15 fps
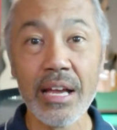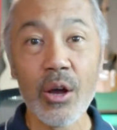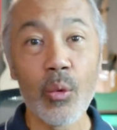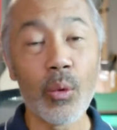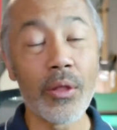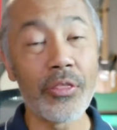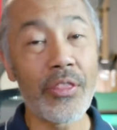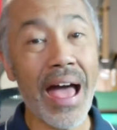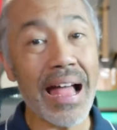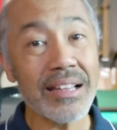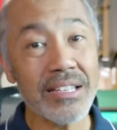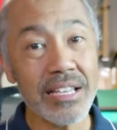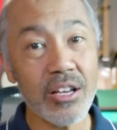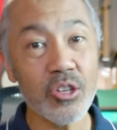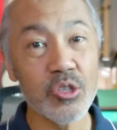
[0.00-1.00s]
What that
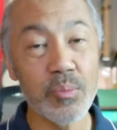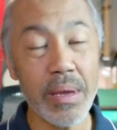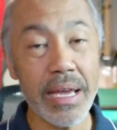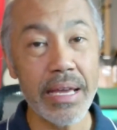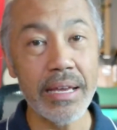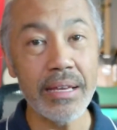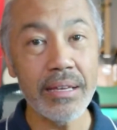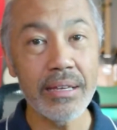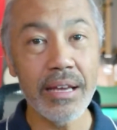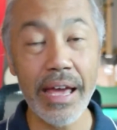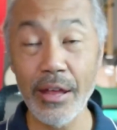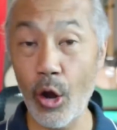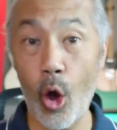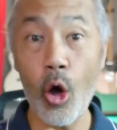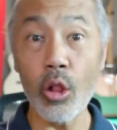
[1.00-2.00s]
tells me
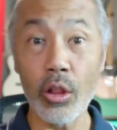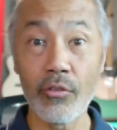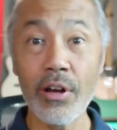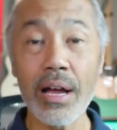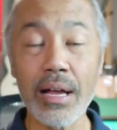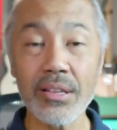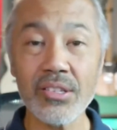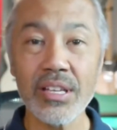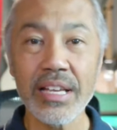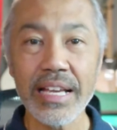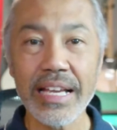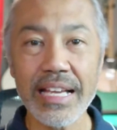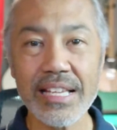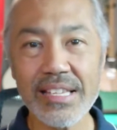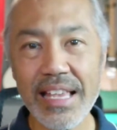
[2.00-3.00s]
and all of us
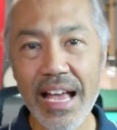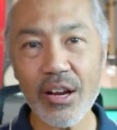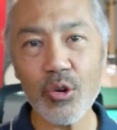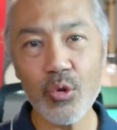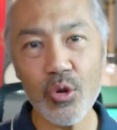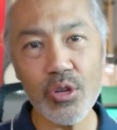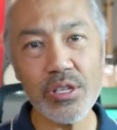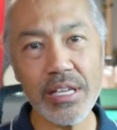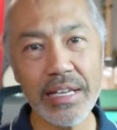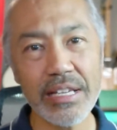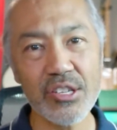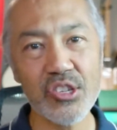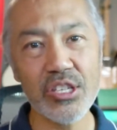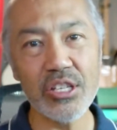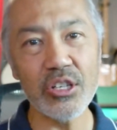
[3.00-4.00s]
is that cruising is
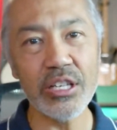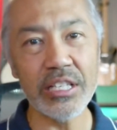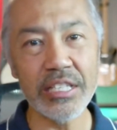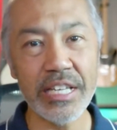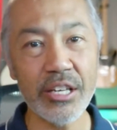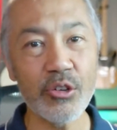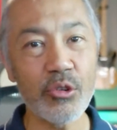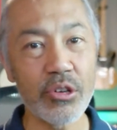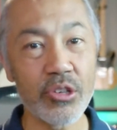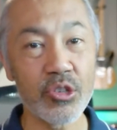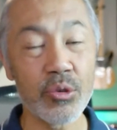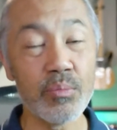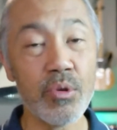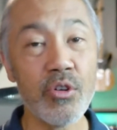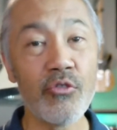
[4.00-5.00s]
still continuing to
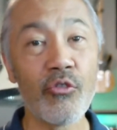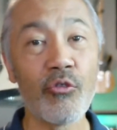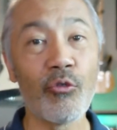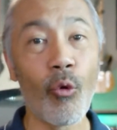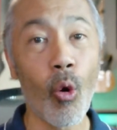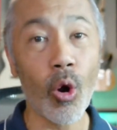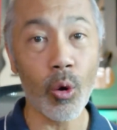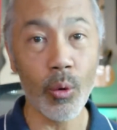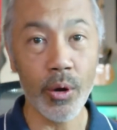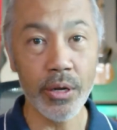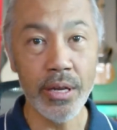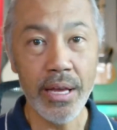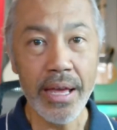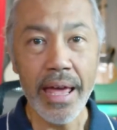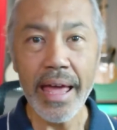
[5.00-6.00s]
move forward
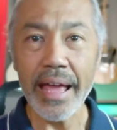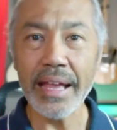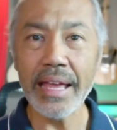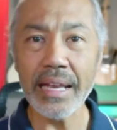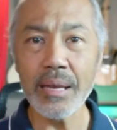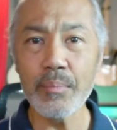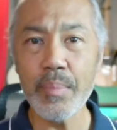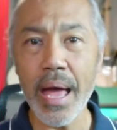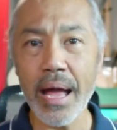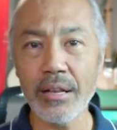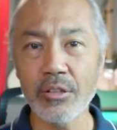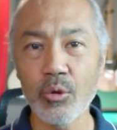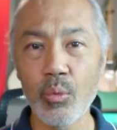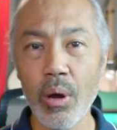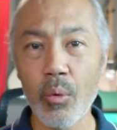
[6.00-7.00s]
and getting back
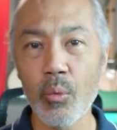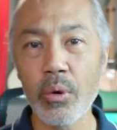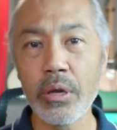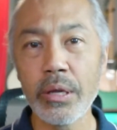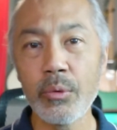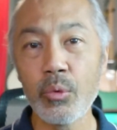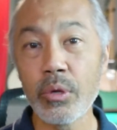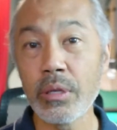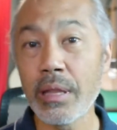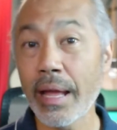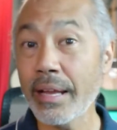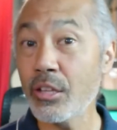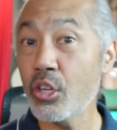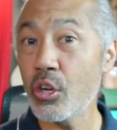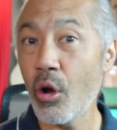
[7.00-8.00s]
to what we would
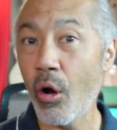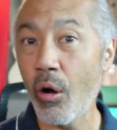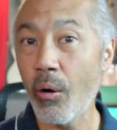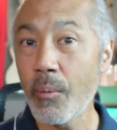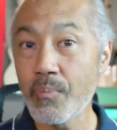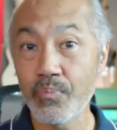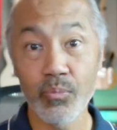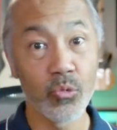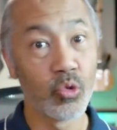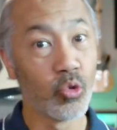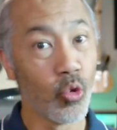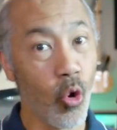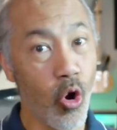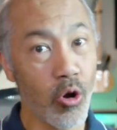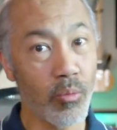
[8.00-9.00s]
like to call
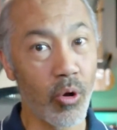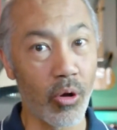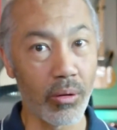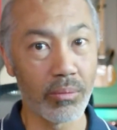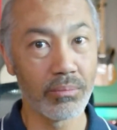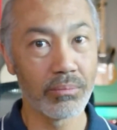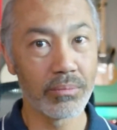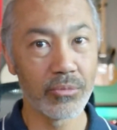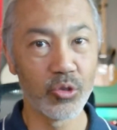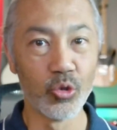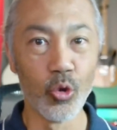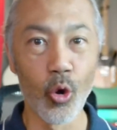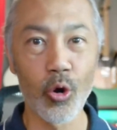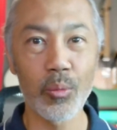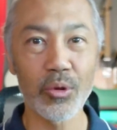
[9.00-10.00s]
normal.
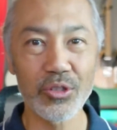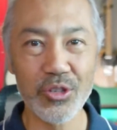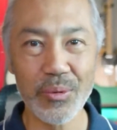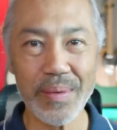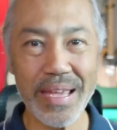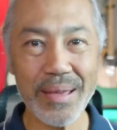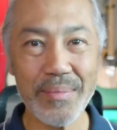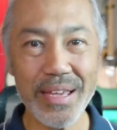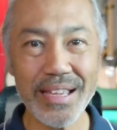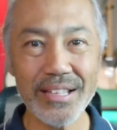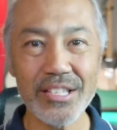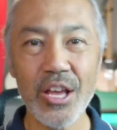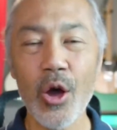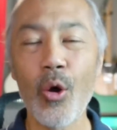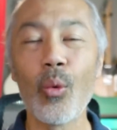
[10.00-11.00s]
Normal to me means
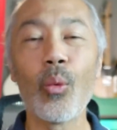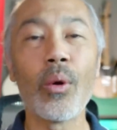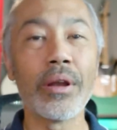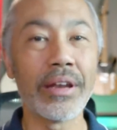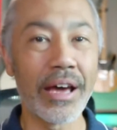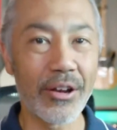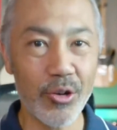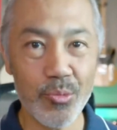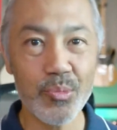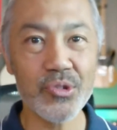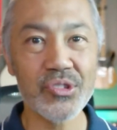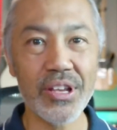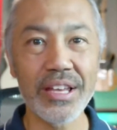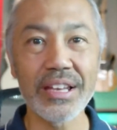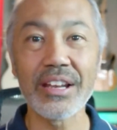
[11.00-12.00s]

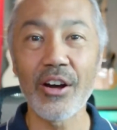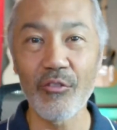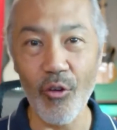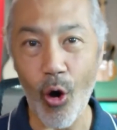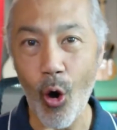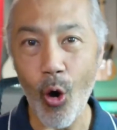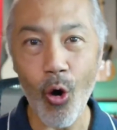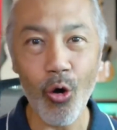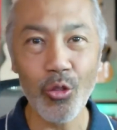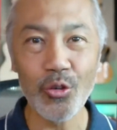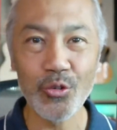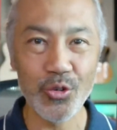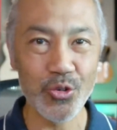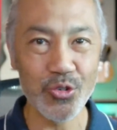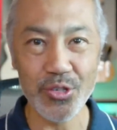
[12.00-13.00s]
100% of all the
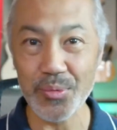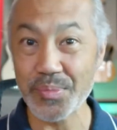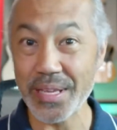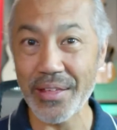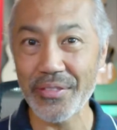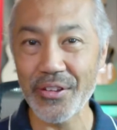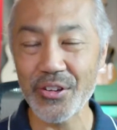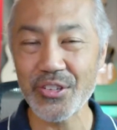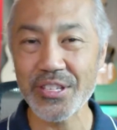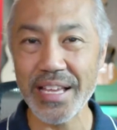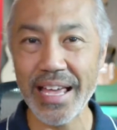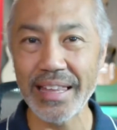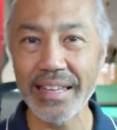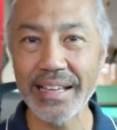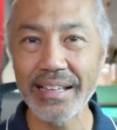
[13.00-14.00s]
cruise ships out there
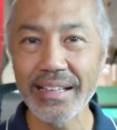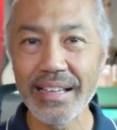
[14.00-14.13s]
sailing.